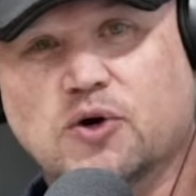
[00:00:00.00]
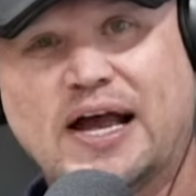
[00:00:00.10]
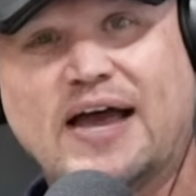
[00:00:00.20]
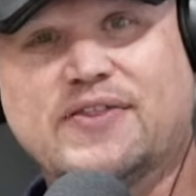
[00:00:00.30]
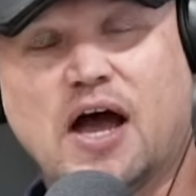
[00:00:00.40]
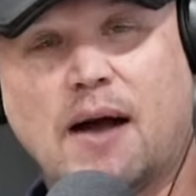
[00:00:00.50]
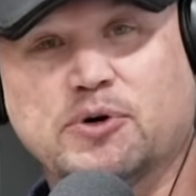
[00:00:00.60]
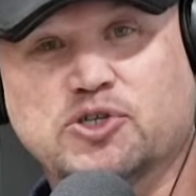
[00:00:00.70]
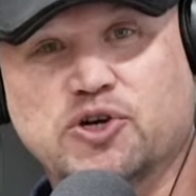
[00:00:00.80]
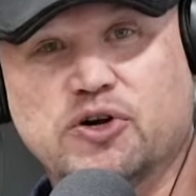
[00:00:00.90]
So I had the
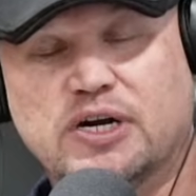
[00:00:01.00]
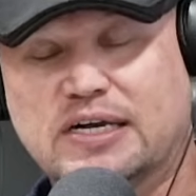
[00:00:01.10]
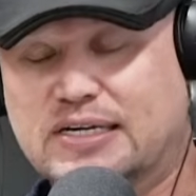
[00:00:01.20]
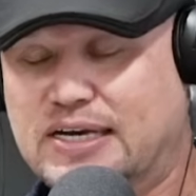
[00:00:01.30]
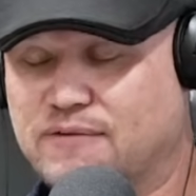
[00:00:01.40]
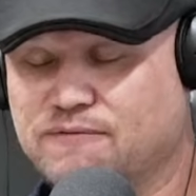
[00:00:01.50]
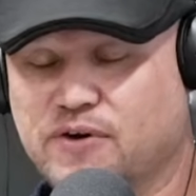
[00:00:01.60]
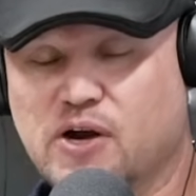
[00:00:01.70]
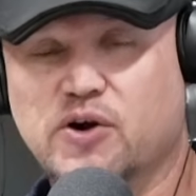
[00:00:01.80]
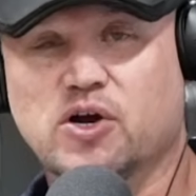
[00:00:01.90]
opportunity to get
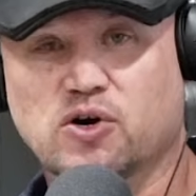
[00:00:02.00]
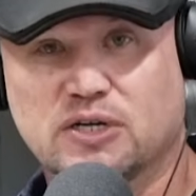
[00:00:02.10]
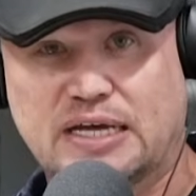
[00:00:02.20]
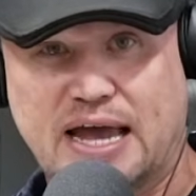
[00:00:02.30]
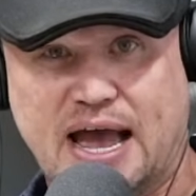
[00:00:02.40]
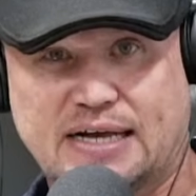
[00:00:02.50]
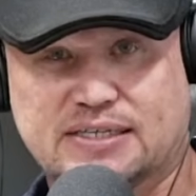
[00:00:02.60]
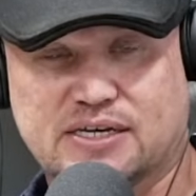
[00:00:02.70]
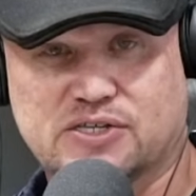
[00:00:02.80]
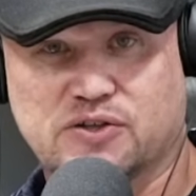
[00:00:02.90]
very early
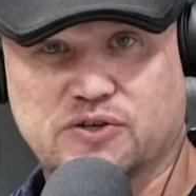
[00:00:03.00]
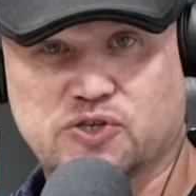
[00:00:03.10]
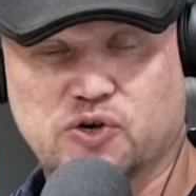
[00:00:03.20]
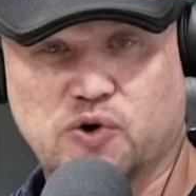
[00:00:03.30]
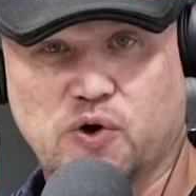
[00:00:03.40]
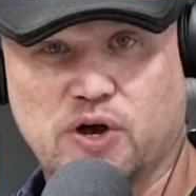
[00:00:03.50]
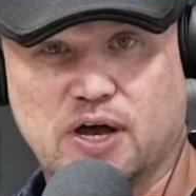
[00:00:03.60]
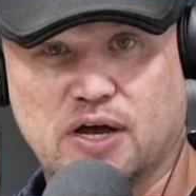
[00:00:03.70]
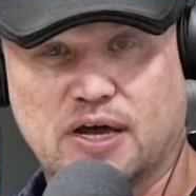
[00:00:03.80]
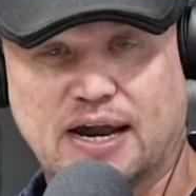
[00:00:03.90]
access to the
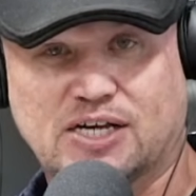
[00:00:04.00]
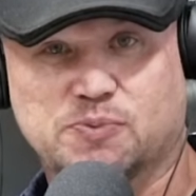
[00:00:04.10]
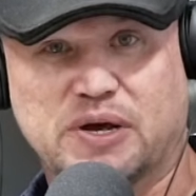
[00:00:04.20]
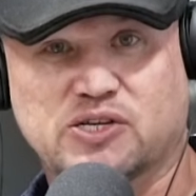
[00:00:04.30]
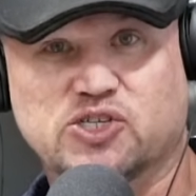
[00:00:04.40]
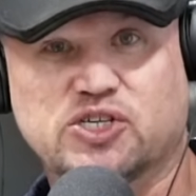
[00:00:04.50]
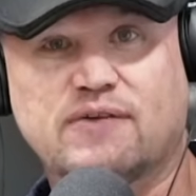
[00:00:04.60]
Sequoia, and I spent